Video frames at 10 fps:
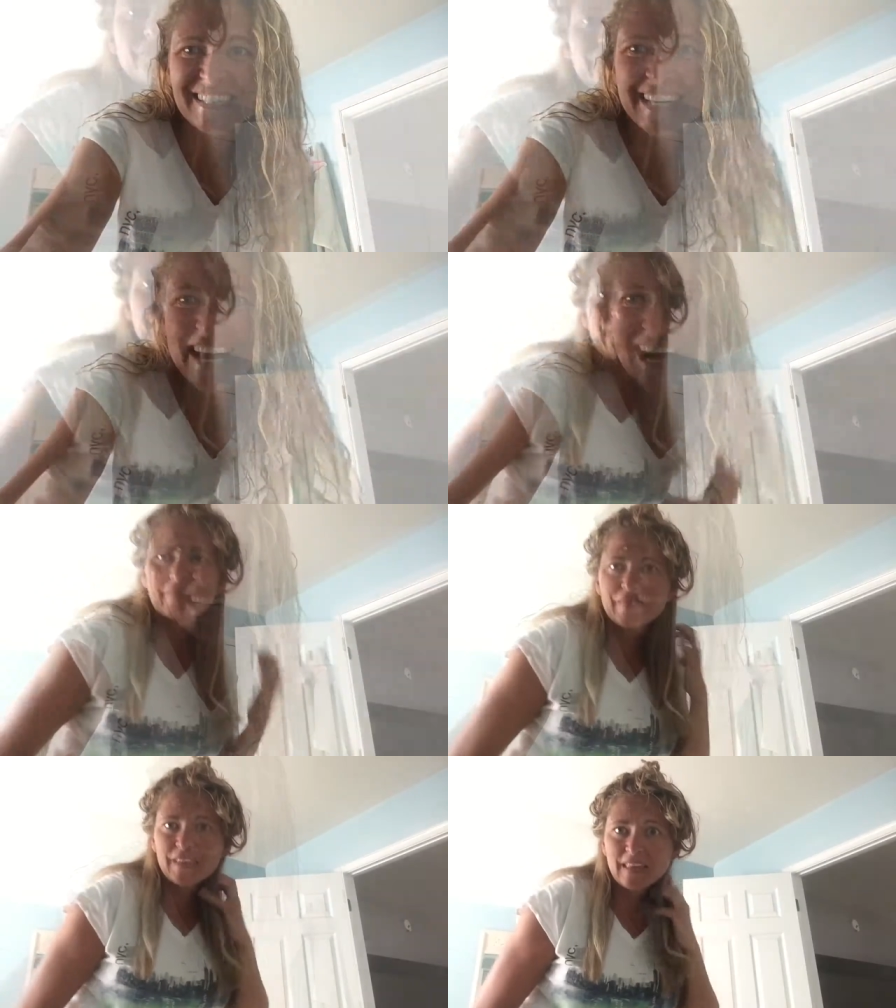See?
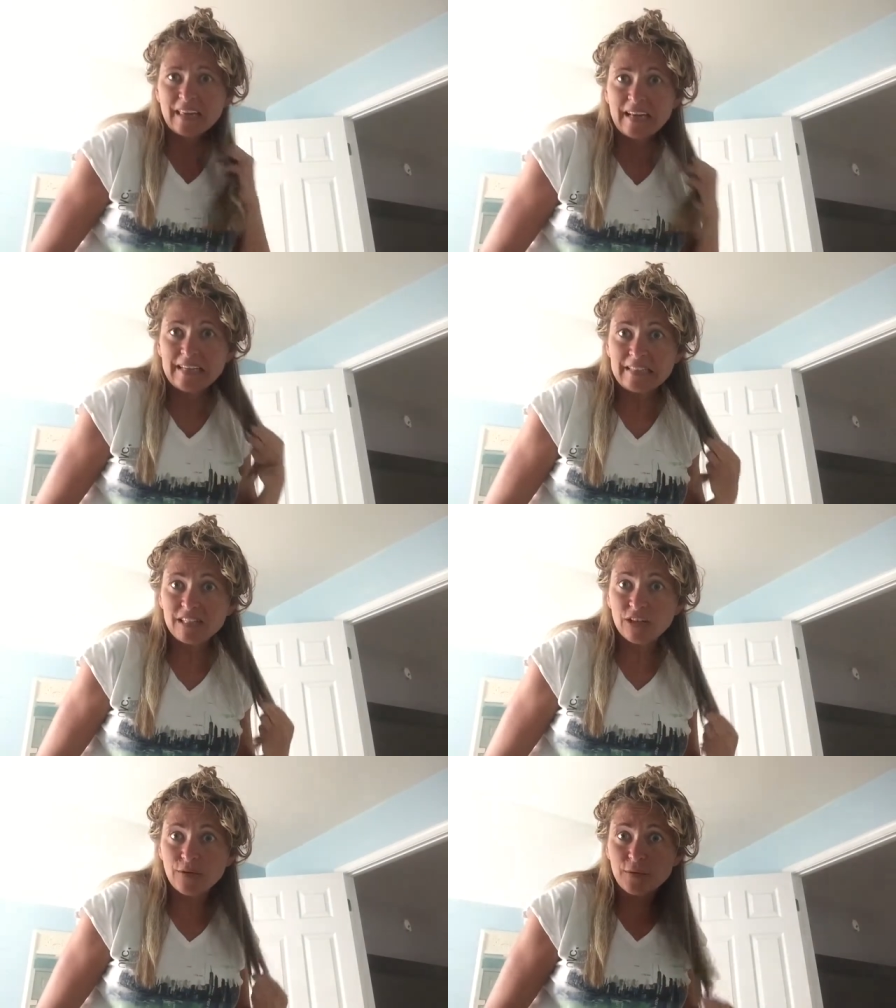
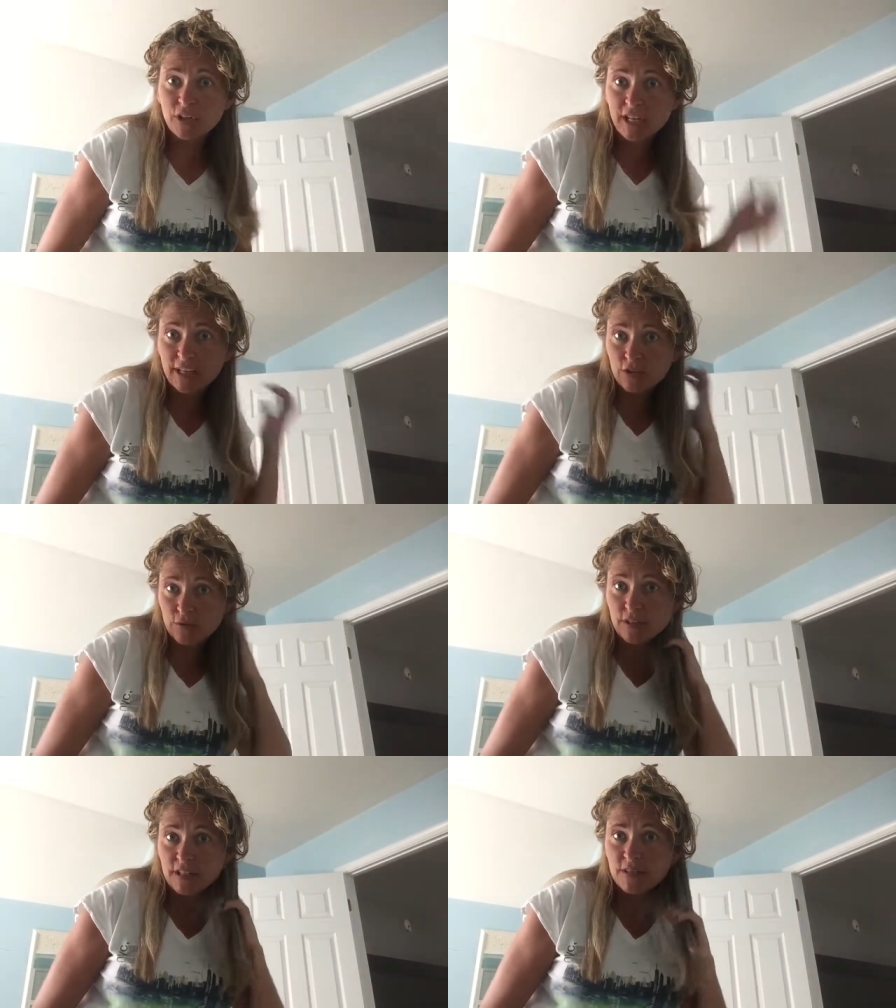So I really hate
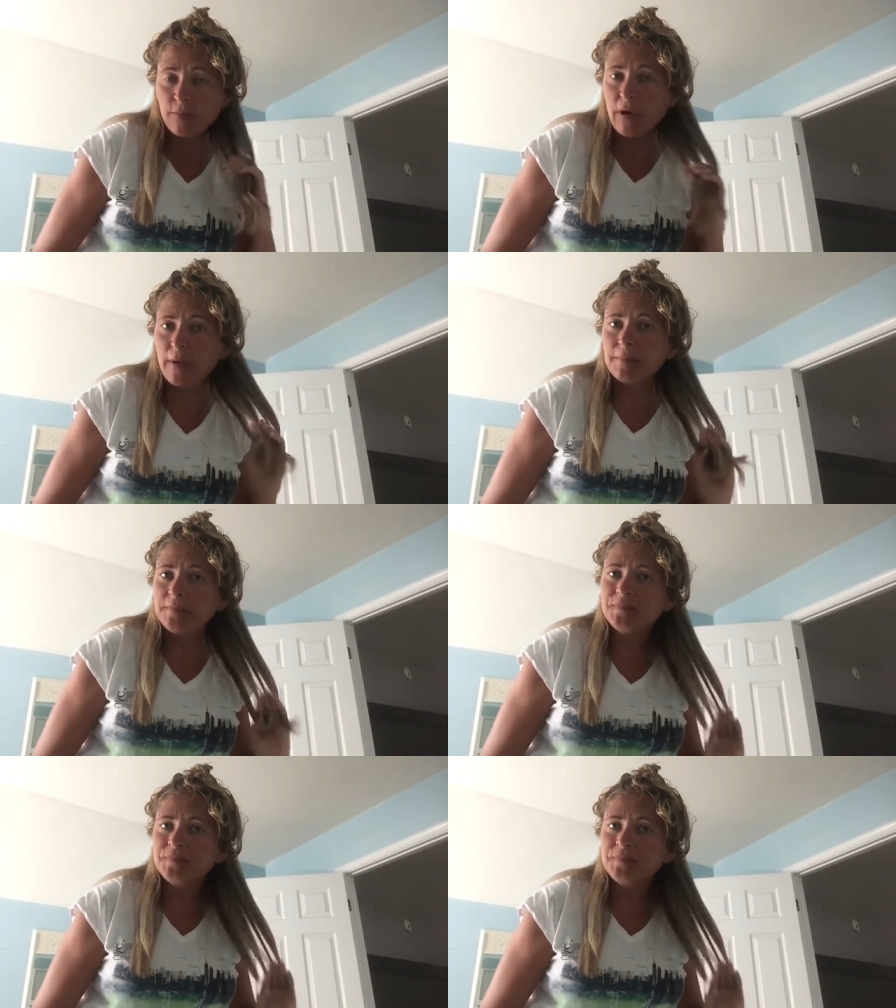doing this, but